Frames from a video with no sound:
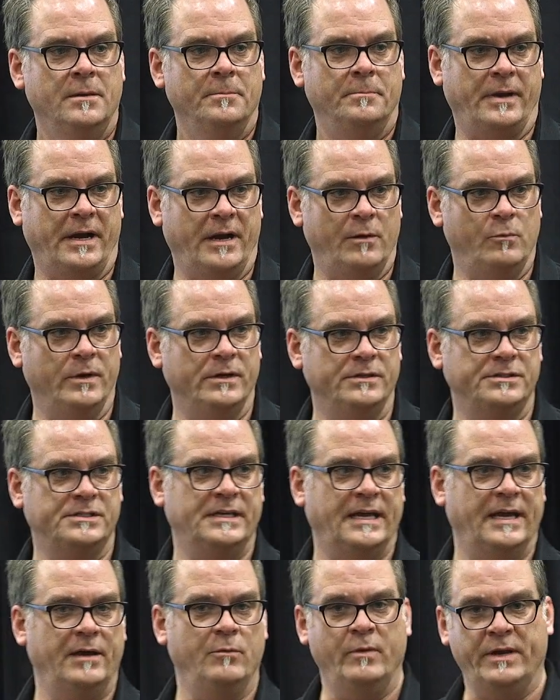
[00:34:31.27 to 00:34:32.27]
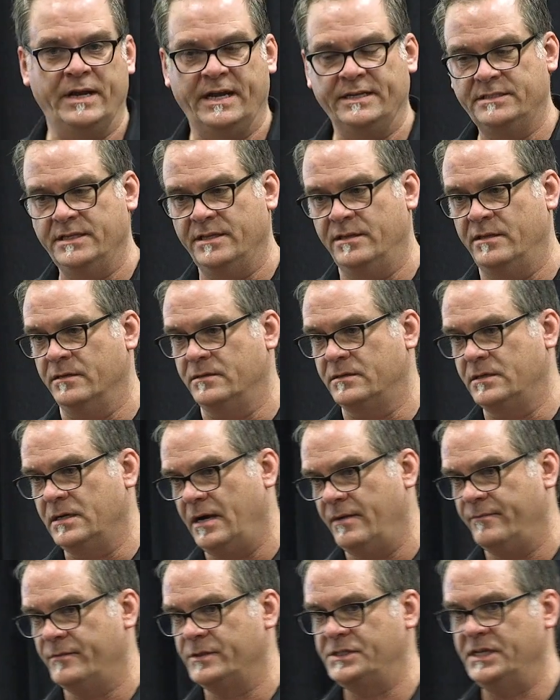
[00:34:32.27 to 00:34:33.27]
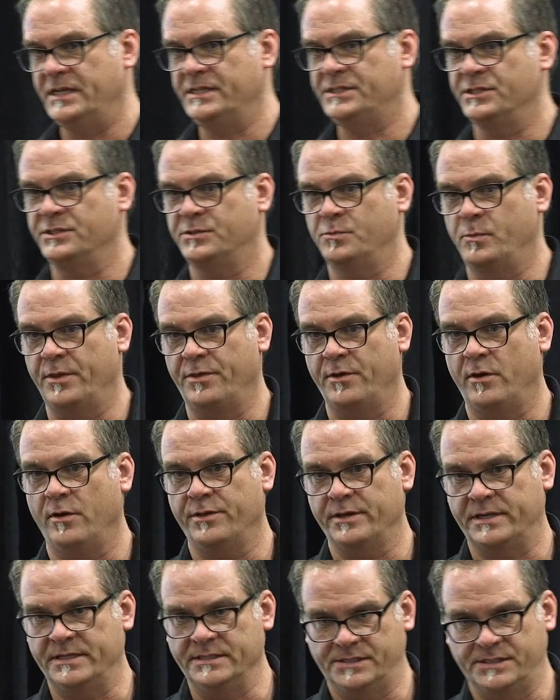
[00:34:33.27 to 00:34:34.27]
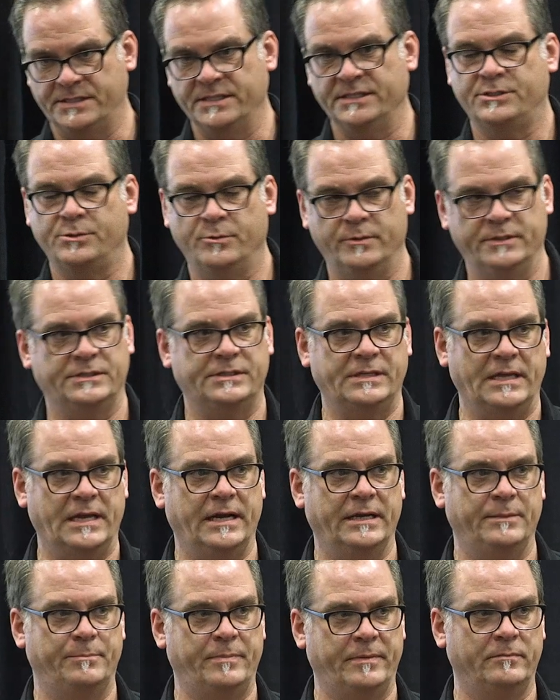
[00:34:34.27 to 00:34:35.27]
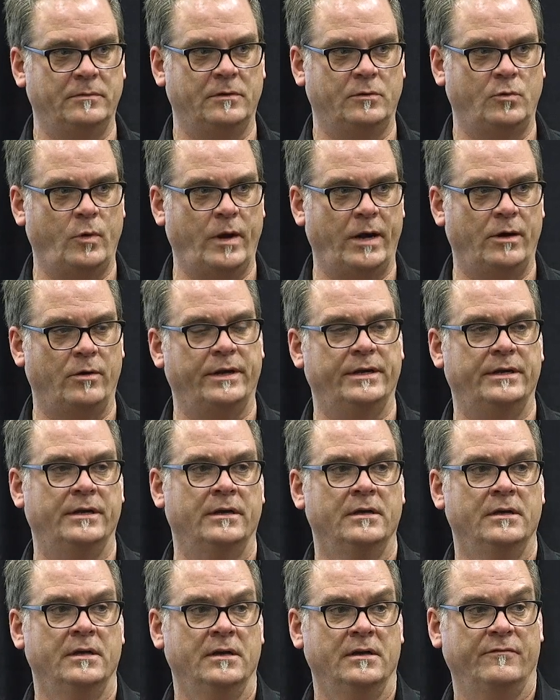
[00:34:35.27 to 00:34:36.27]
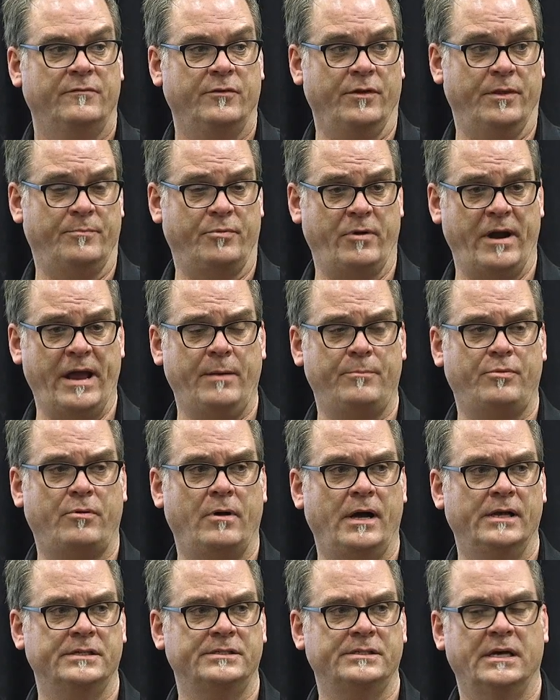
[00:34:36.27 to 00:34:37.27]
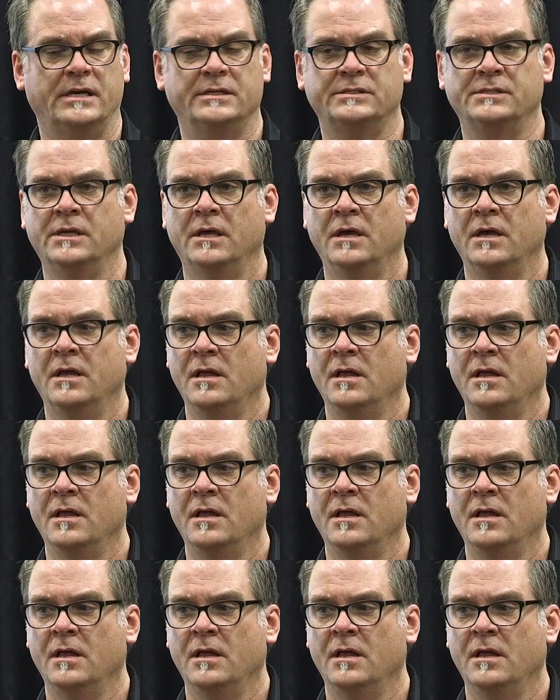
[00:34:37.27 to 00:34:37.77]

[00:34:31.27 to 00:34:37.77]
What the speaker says: but I will say when I did the conversations with all the constituents that I queried for the brand process,